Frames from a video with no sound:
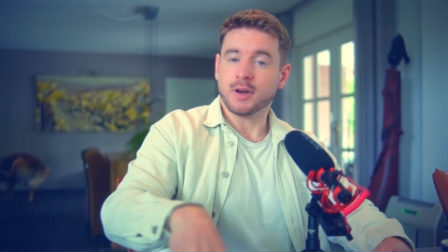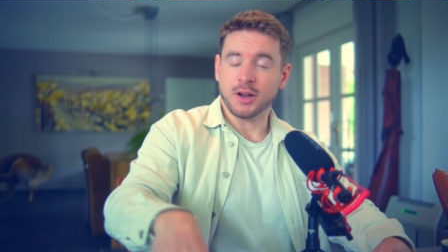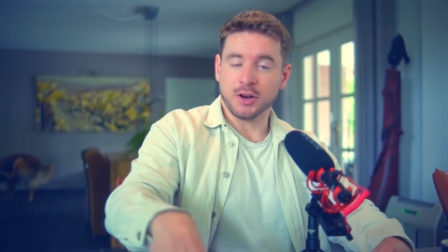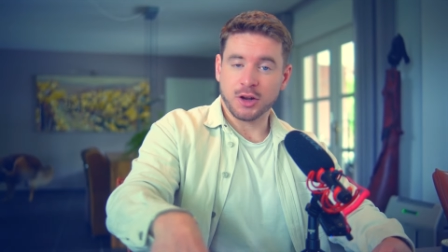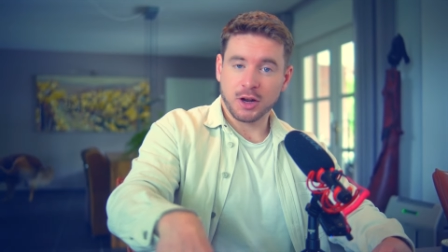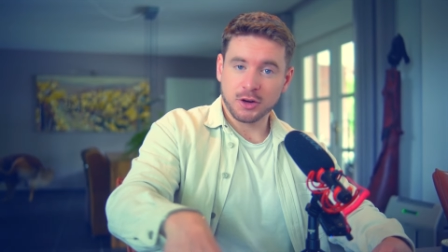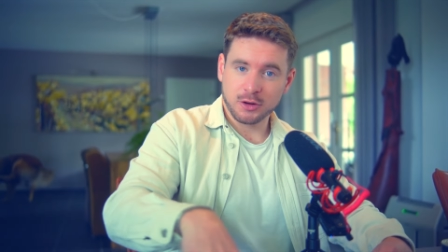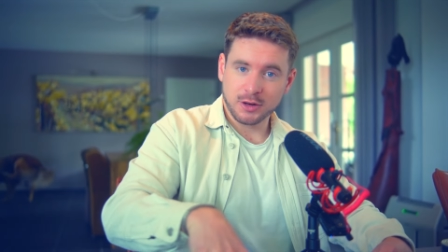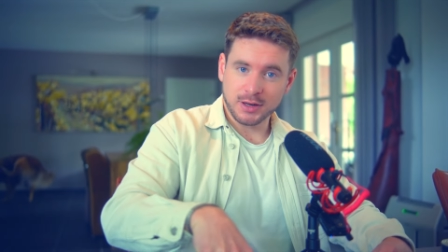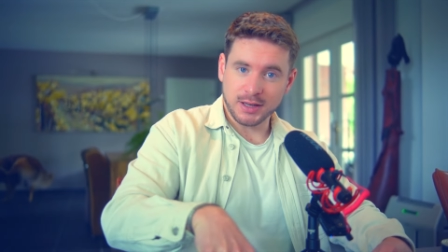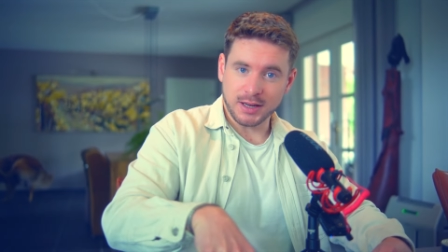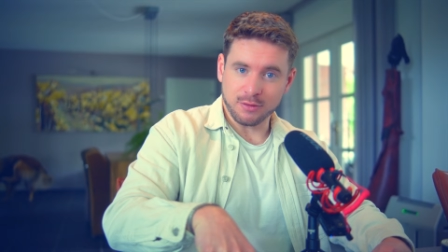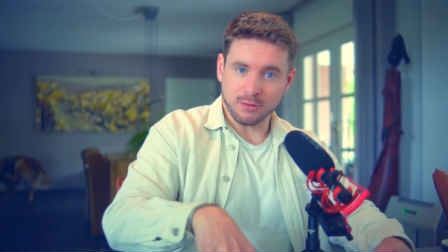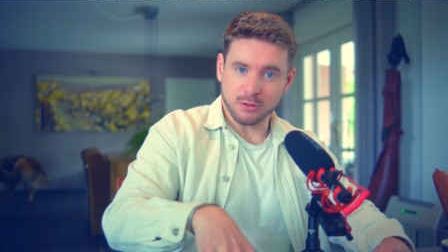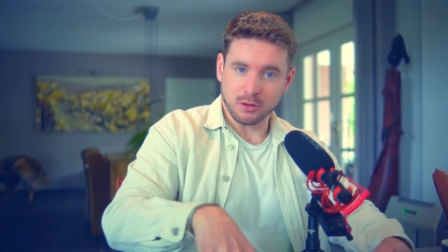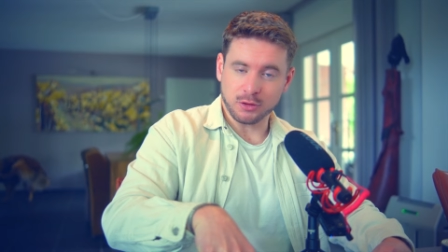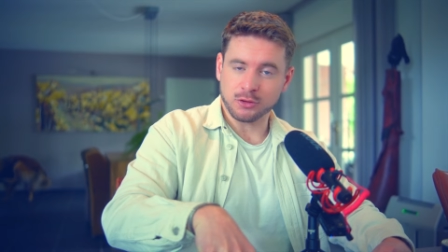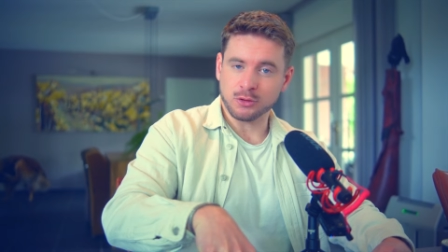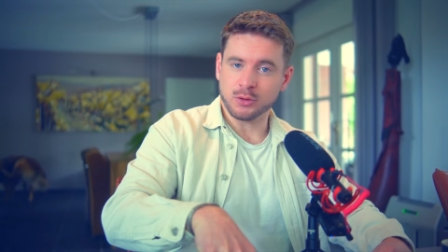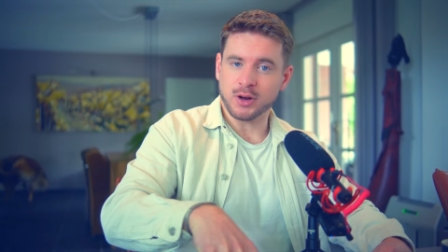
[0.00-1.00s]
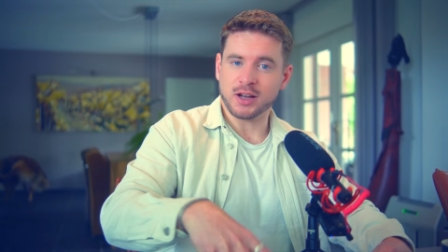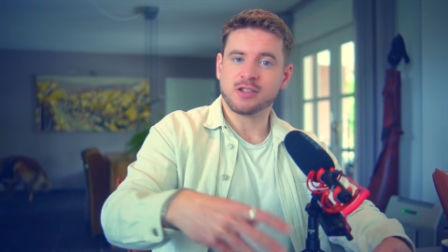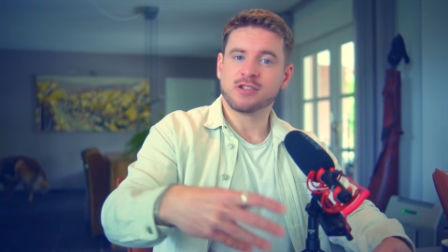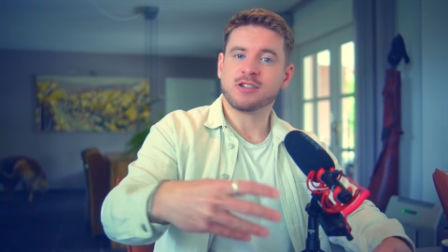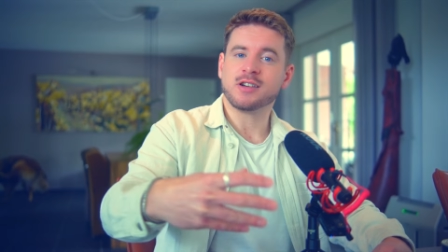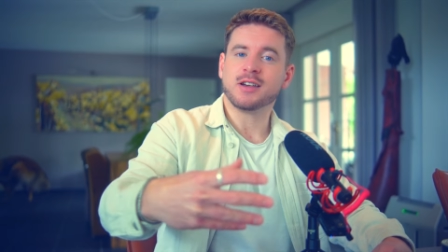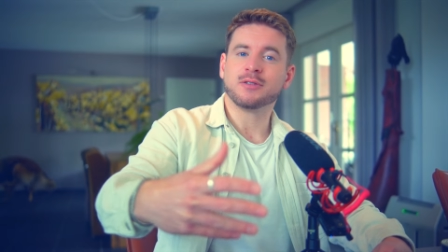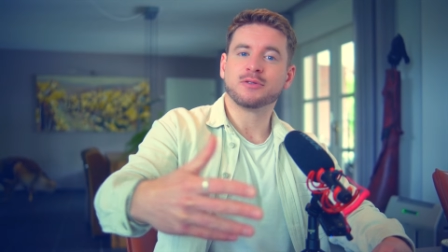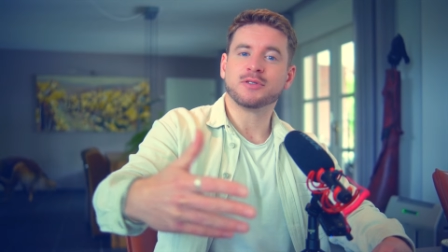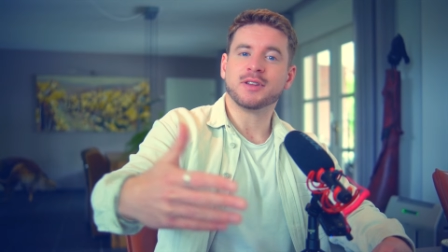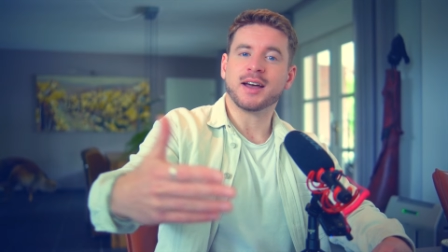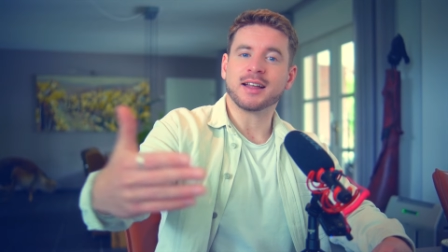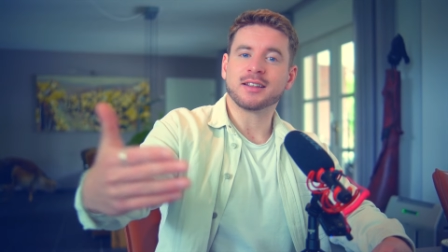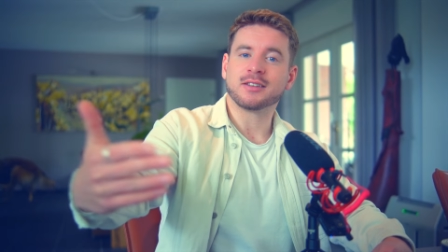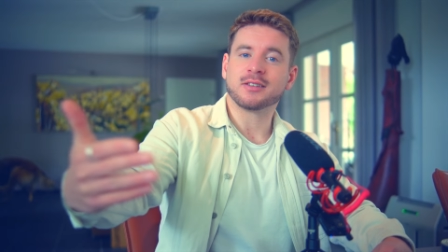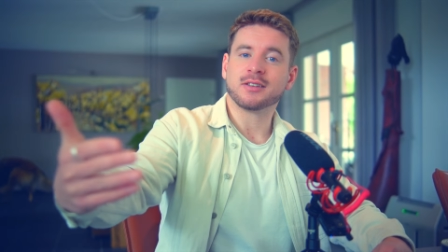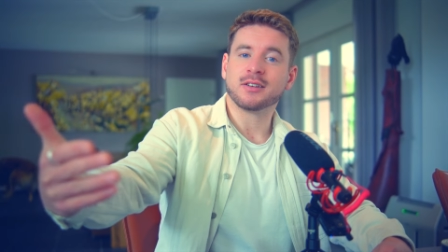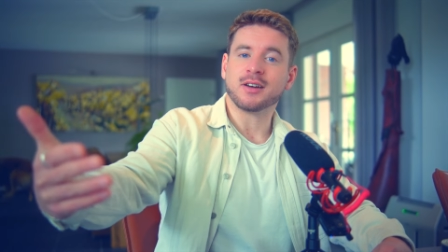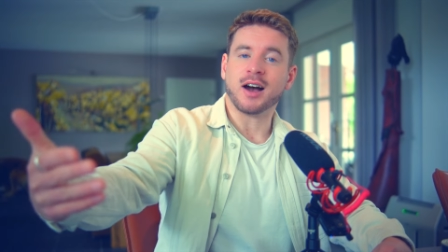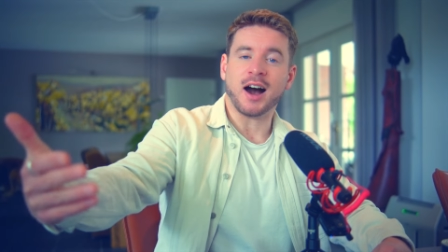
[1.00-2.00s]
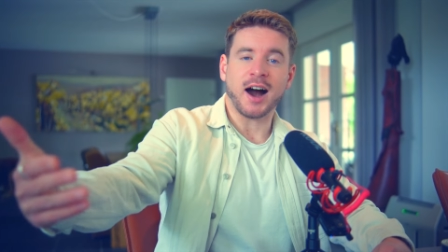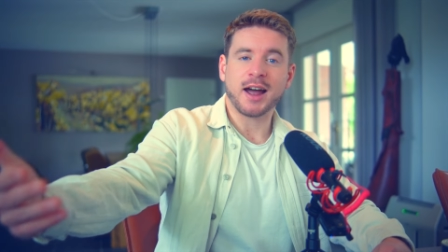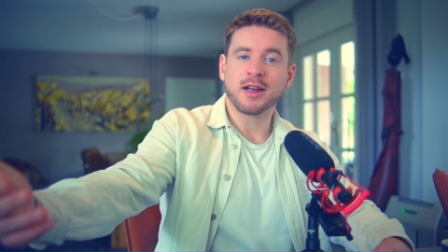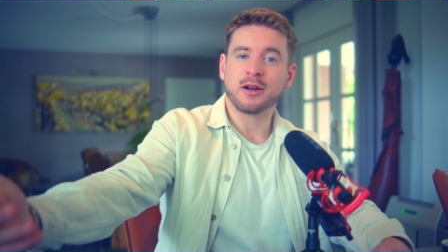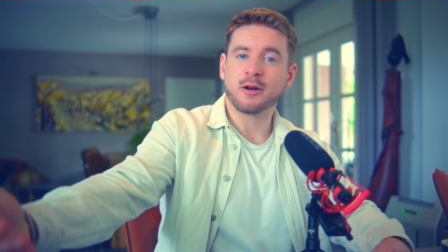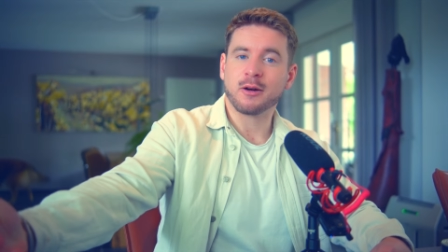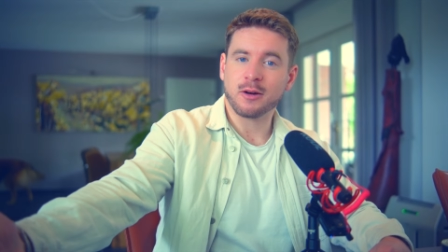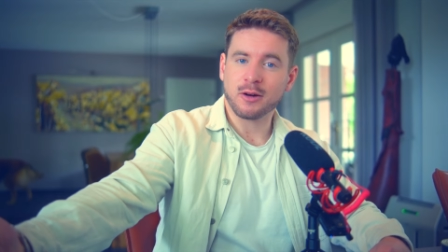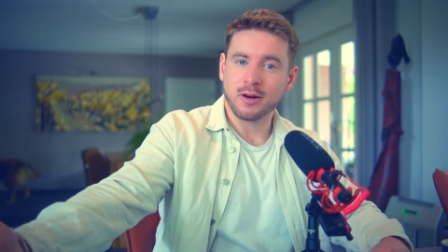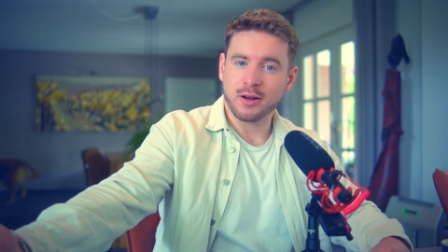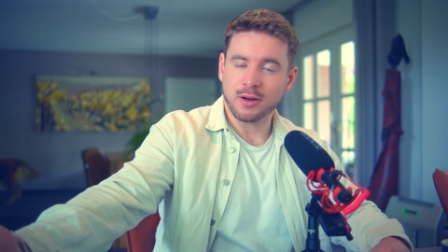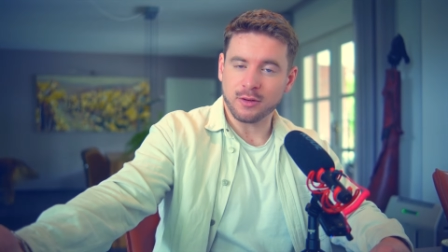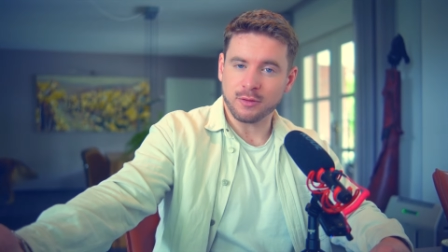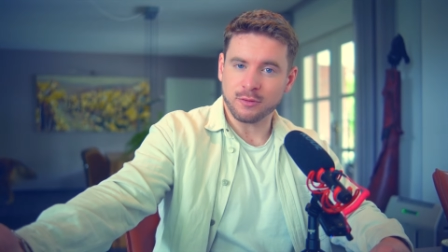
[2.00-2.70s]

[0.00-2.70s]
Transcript: Another lever to achieve that higher